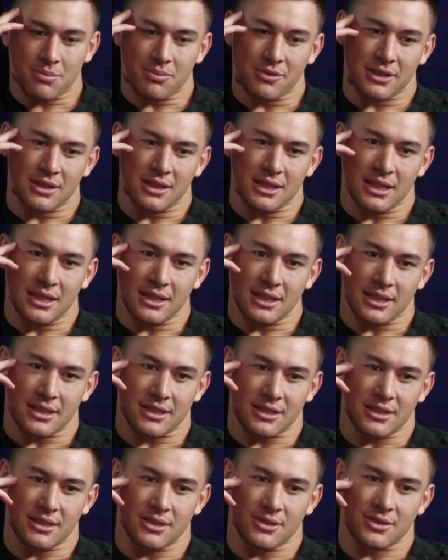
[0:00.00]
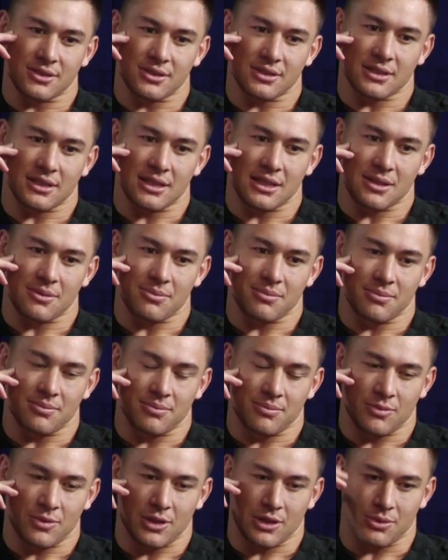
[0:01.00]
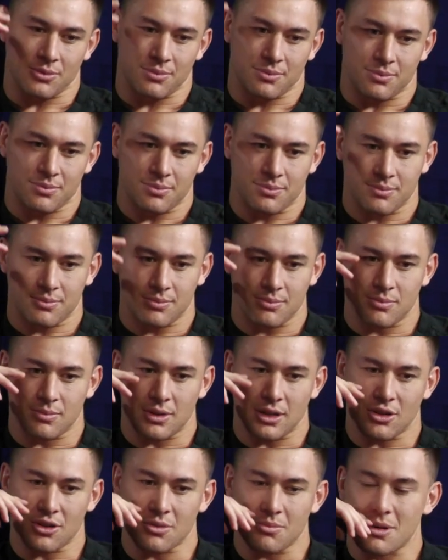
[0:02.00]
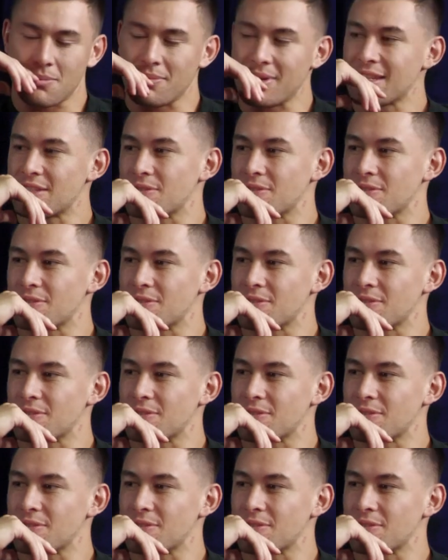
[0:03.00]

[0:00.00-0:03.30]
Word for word: started pretty late actually. It was um, well, a lot of